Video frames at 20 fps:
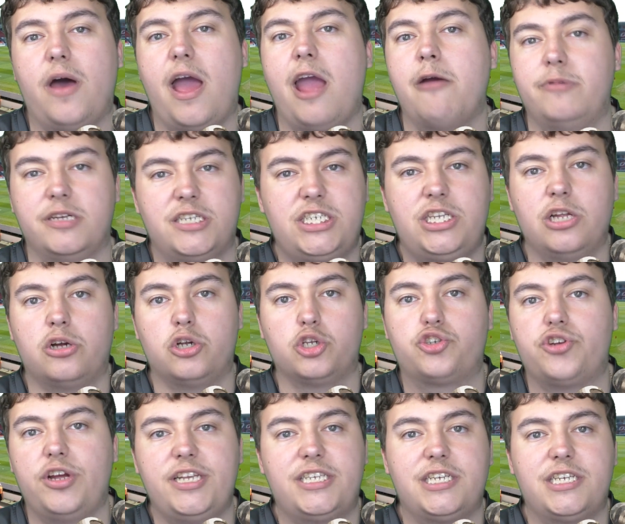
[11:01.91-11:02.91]
player. We still
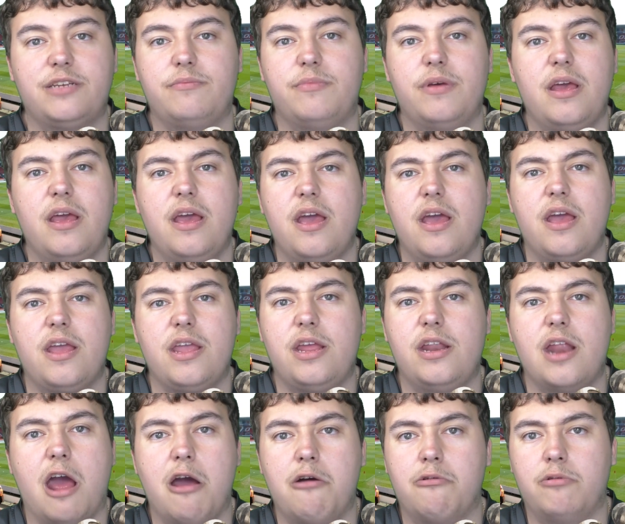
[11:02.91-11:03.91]
treat him,
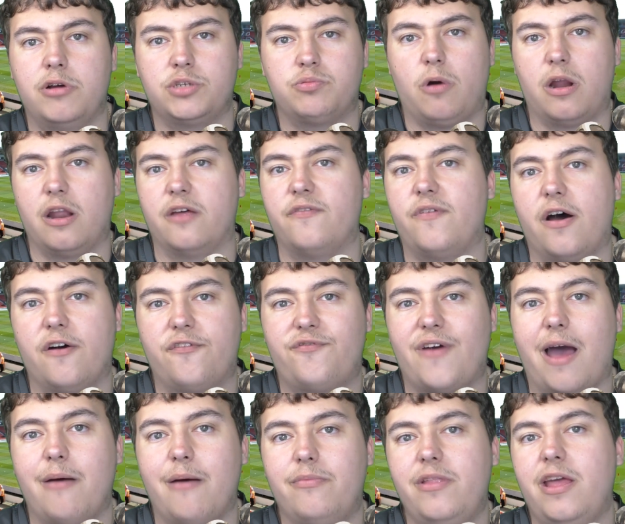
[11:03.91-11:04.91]
you know, as one of our
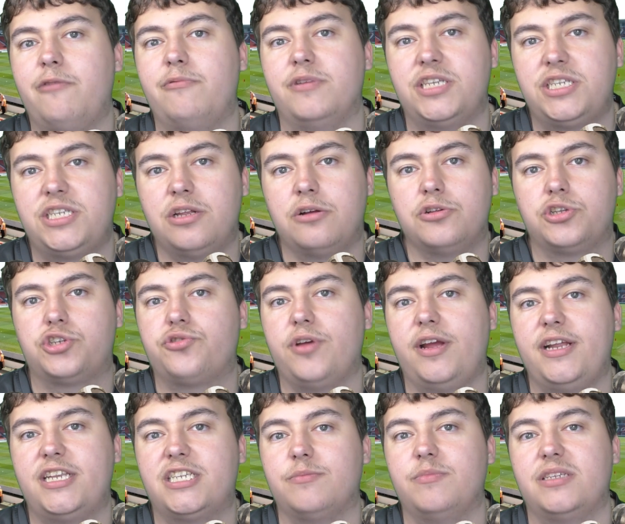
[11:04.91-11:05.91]
family. We still
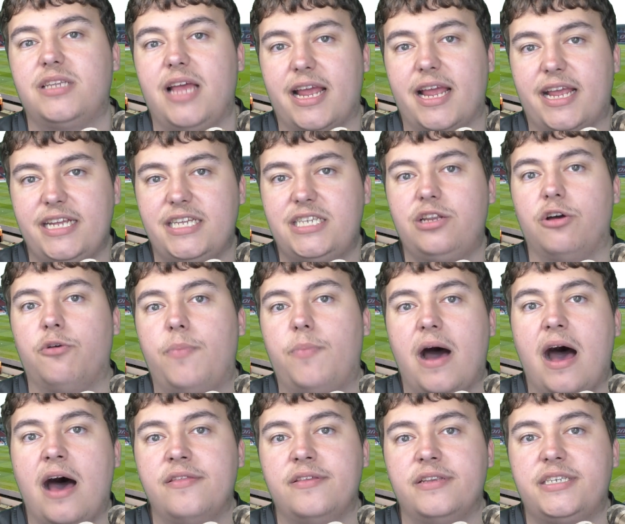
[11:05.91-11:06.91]
treat him as like he's still
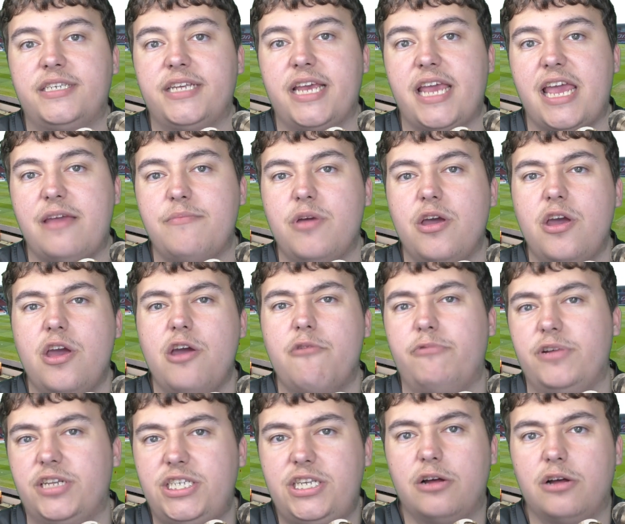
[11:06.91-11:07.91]
part of the team.
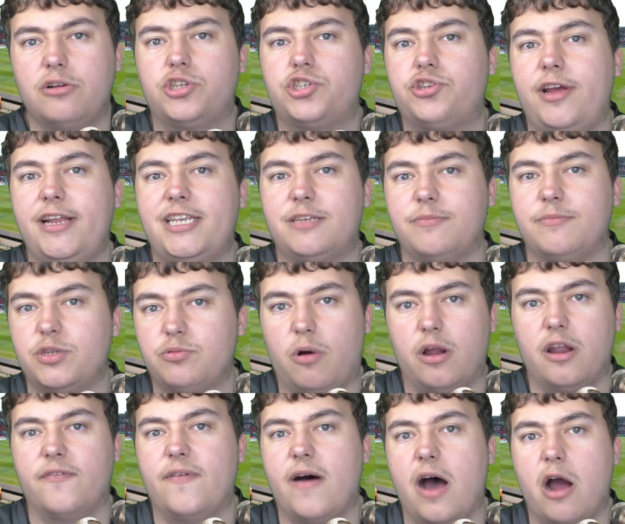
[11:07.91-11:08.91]
We still treat him as
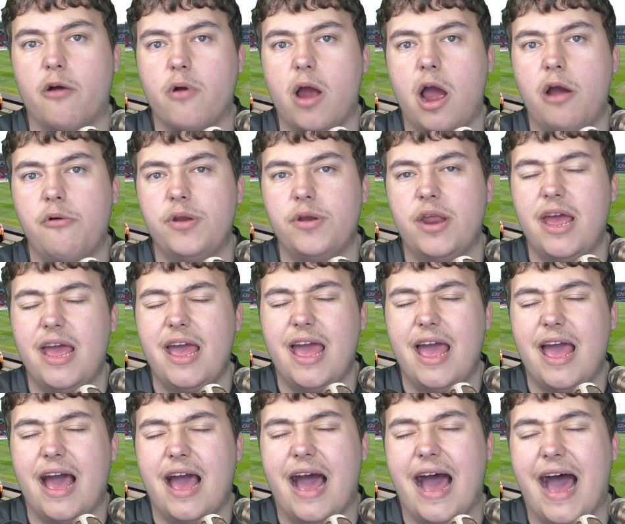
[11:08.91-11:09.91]
one of our own
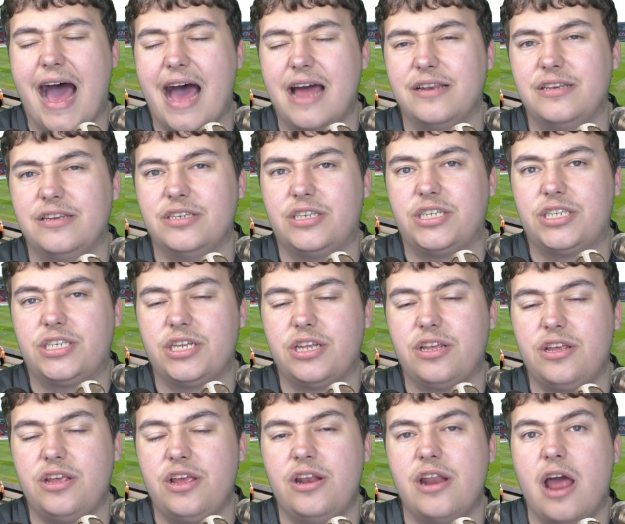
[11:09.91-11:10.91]
and
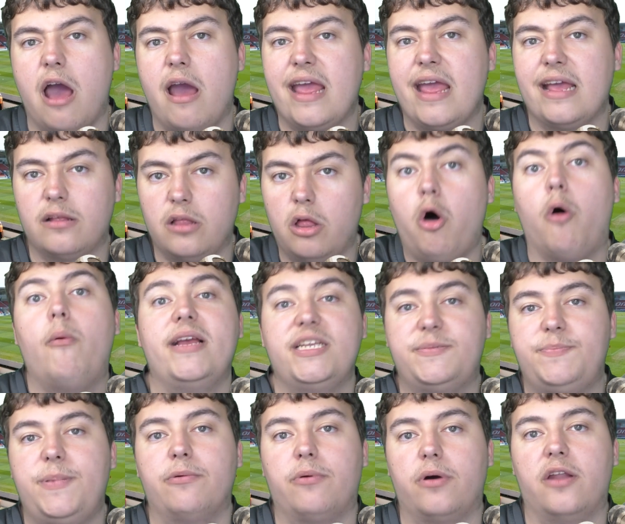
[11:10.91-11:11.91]
you know he'll
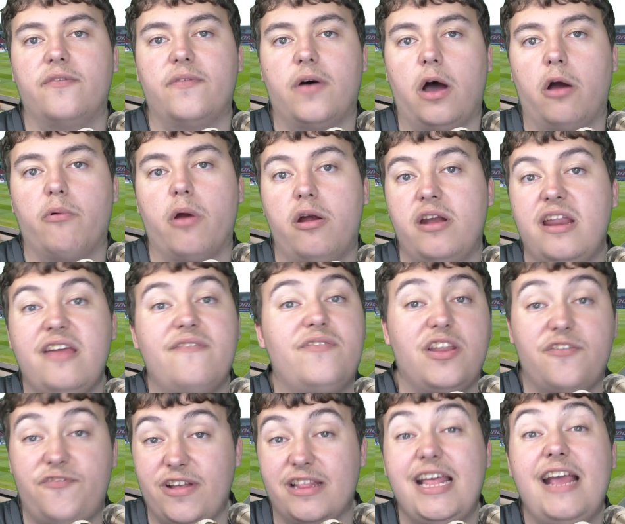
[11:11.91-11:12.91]
always be one of our own even
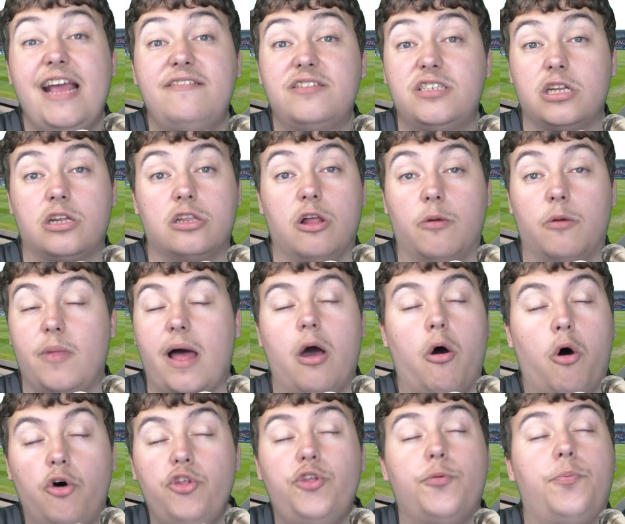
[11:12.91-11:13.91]
if he leaves the club like
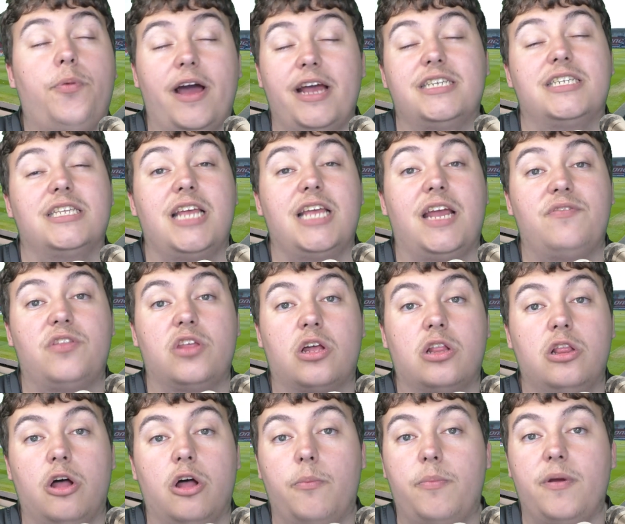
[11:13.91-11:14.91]
all the players that leave the
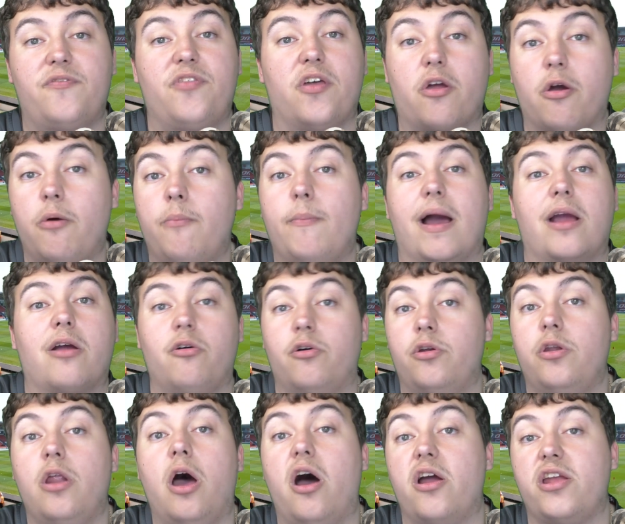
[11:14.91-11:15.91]
club if they come back
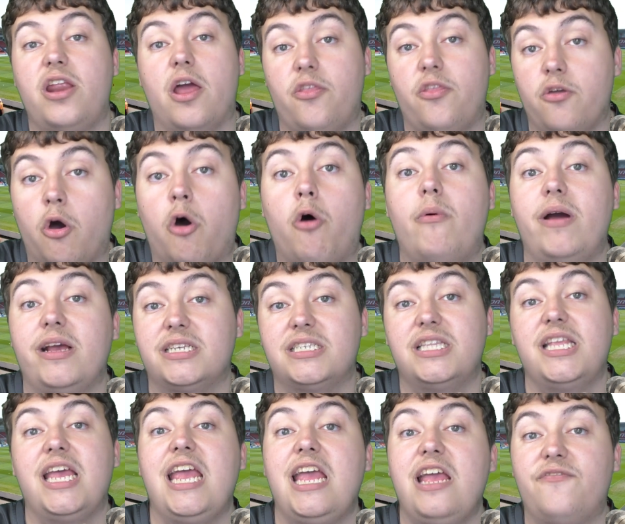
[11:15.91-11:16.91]
or not you know they always
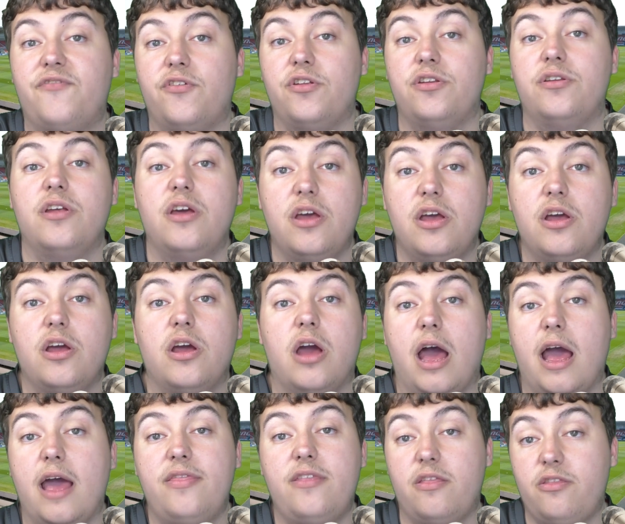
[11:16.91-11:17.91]
leave and
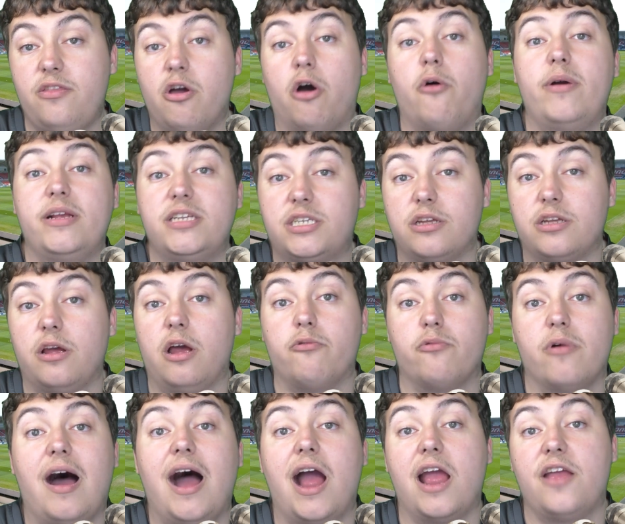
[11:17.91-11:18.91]
uh, they, they, always
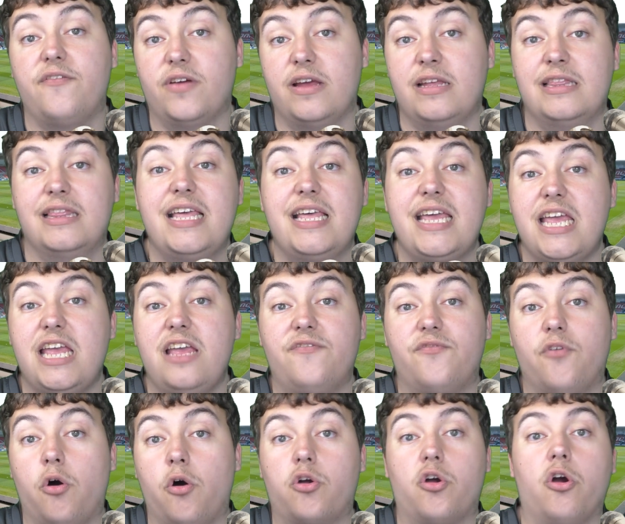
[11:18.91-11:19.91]
arrive and
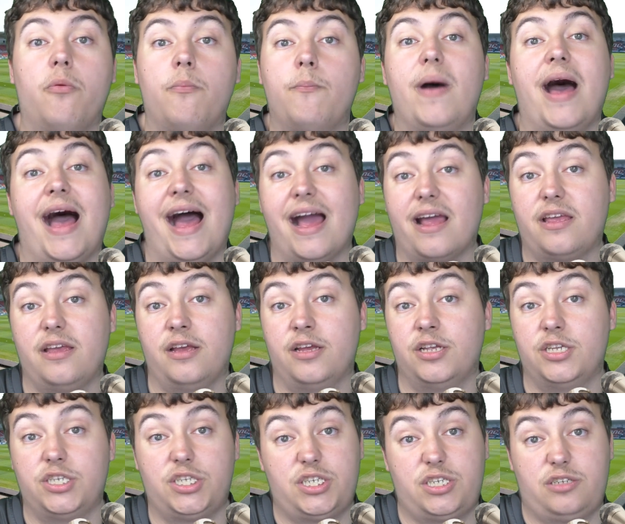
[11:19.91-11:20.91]
leave or come back
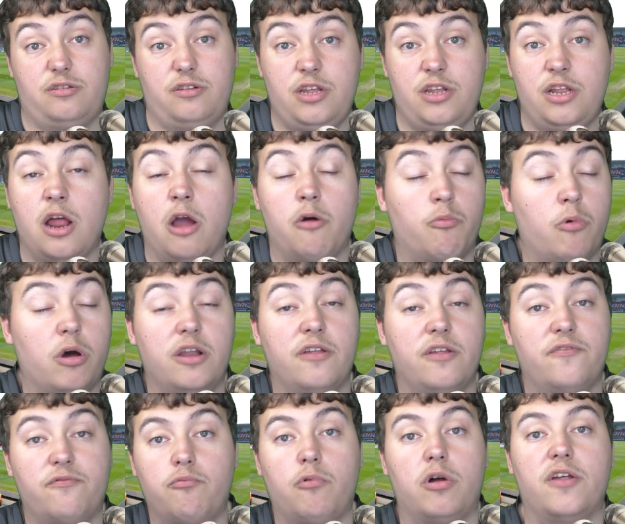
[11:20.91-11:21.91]
as you know one
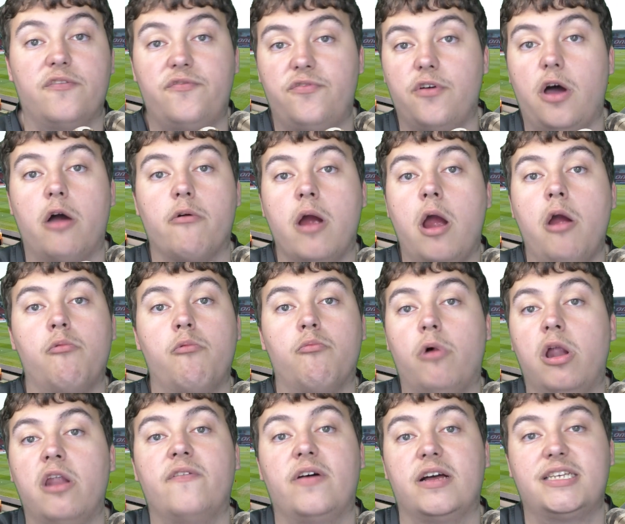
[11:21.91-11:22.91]
of one of our own
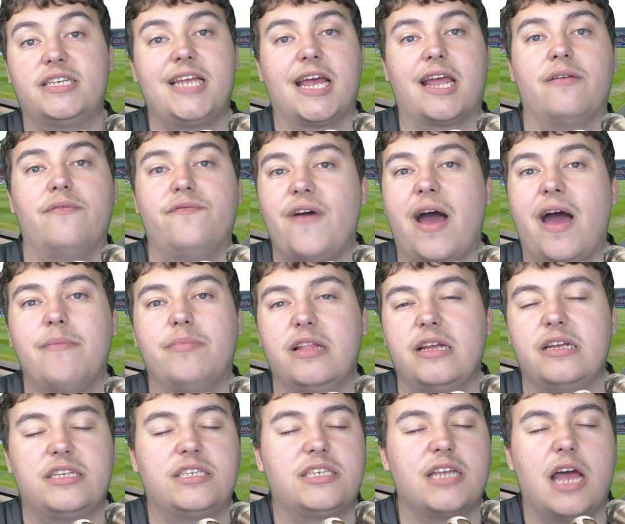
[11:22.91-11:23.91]
one of our second
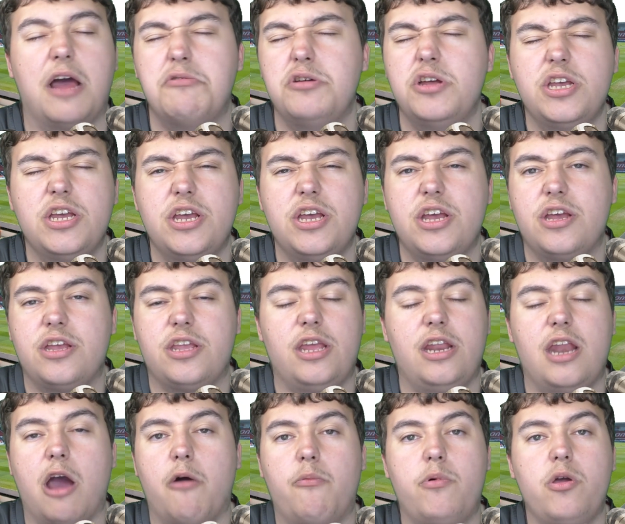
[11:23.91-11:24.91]
family so
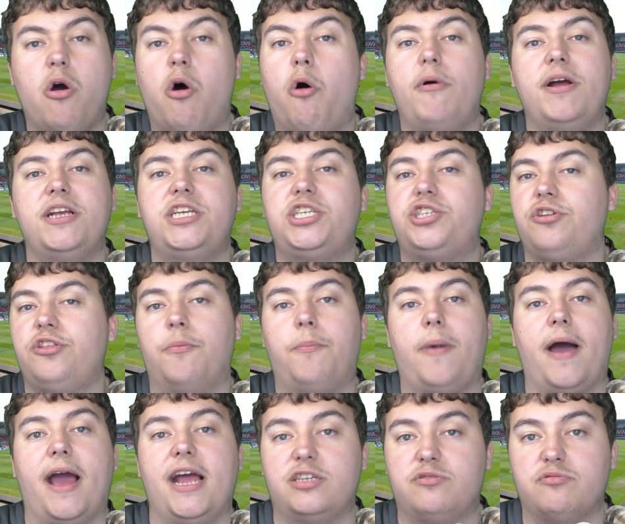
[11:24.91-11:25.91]
you know we always treat the
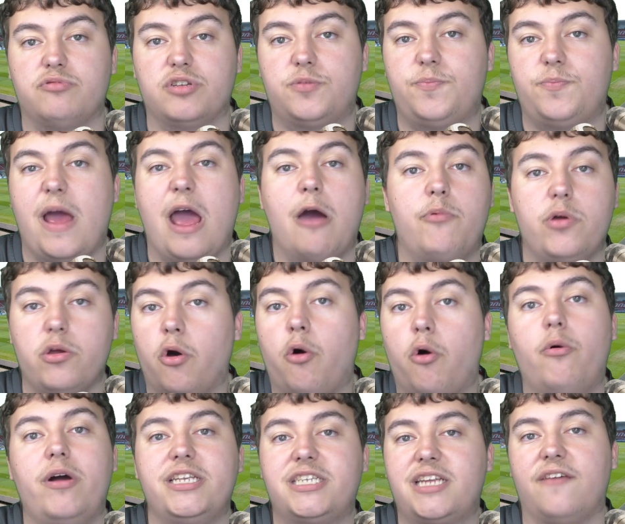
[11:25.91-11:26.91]
players with respect we
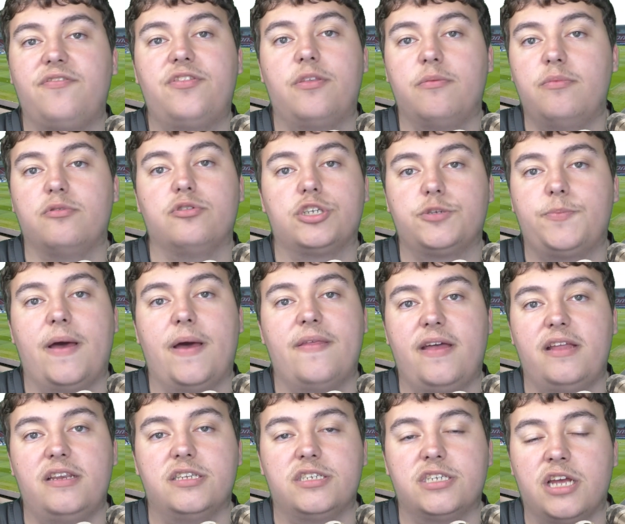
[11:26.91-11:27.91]
always give them the respect
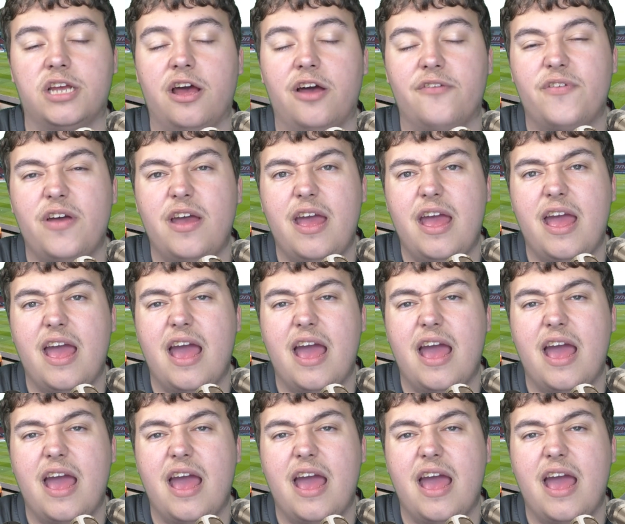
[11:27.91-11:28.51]
they deserve